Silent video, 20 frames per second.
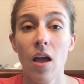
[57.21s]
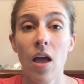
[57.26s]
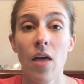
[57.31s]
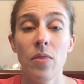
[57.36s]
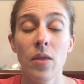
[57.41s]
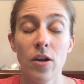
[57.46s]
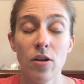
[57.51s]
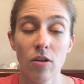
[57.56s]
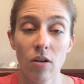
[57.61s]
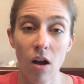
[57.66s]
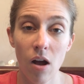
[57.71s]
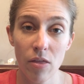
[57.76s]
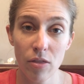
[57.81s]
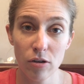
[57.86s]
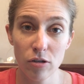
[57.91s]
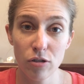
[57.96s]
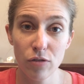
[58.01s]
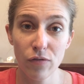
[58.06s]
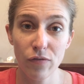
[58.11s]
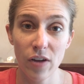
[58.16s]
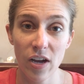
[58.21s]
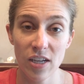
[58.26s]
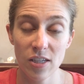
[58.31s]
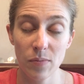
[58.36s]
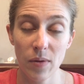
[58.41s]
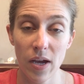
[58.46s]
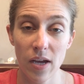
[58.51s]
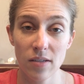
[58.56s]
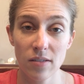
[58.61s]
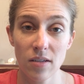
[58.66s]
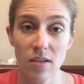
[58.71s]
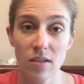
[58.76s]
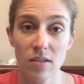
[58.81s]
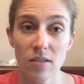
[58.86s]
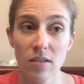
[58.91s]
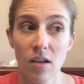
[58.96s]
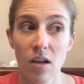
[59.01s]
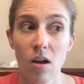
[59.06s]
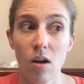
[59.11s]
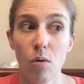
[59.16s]
And then your other two
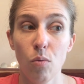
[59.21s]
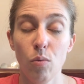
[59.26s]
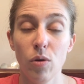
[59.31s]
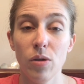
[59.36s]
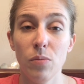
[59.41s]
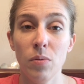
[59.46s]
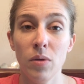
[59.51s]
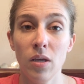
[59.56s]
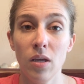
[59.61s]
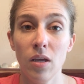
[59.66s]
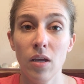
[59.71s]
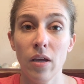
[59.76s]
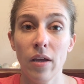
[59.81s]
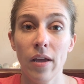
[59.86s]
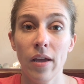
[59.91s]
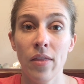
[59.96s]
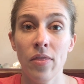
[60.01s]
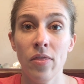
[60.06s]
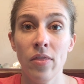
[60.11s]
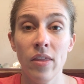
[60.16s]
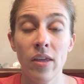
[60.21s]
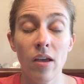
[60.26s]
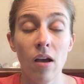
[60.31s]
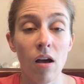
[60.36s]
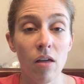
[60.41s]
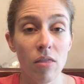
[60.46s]
FastPasses would be in the